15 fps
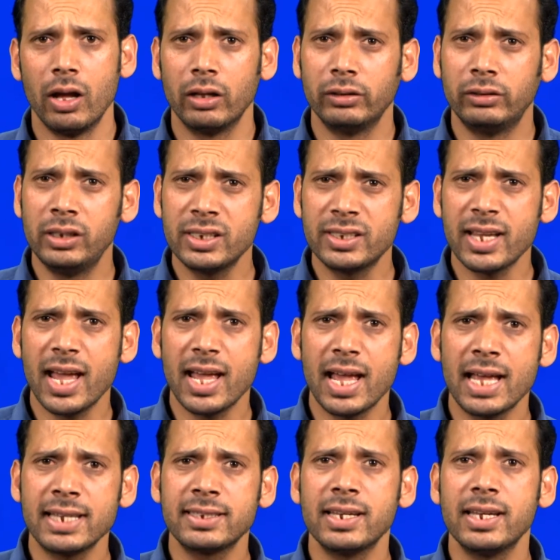This
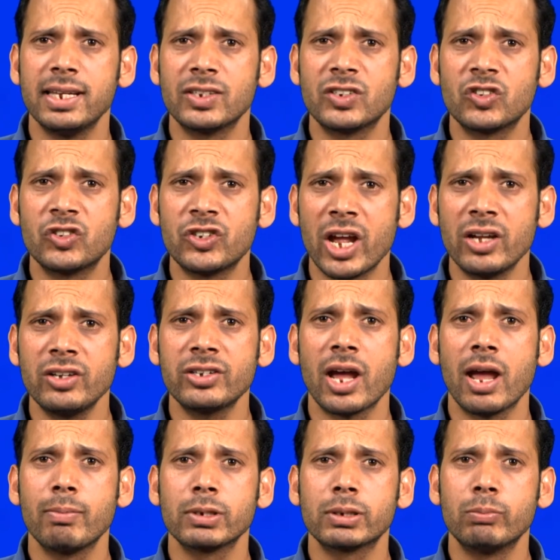assay is 10
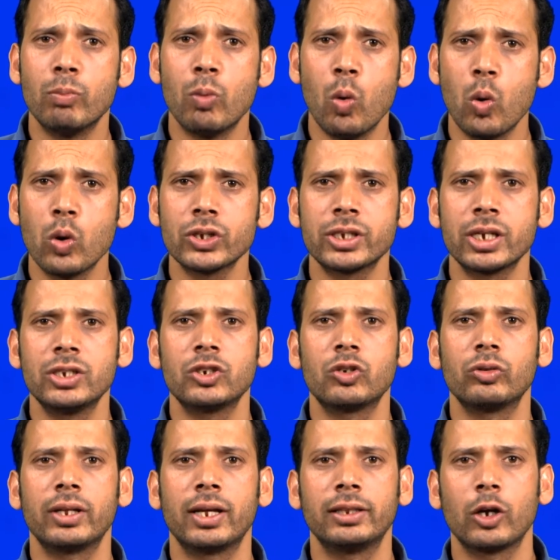times more
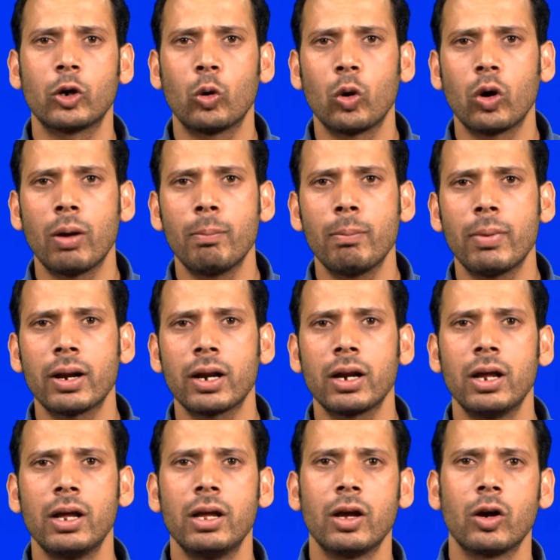sensitive than the cucumber,
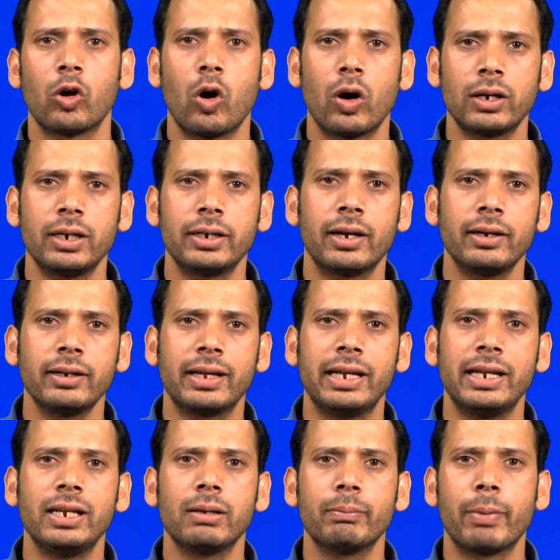cotlet and
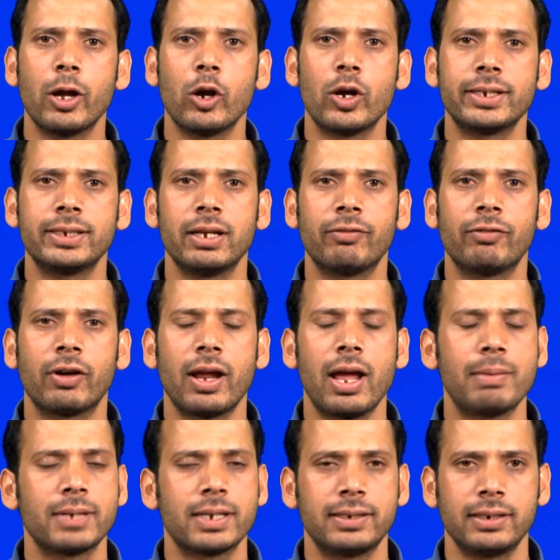greening bioassay for
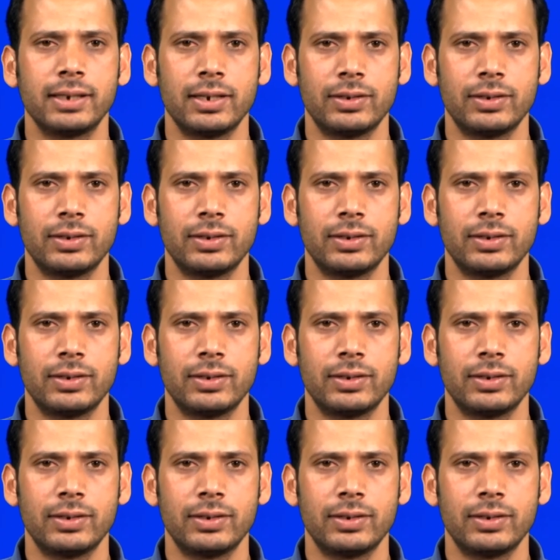abscisic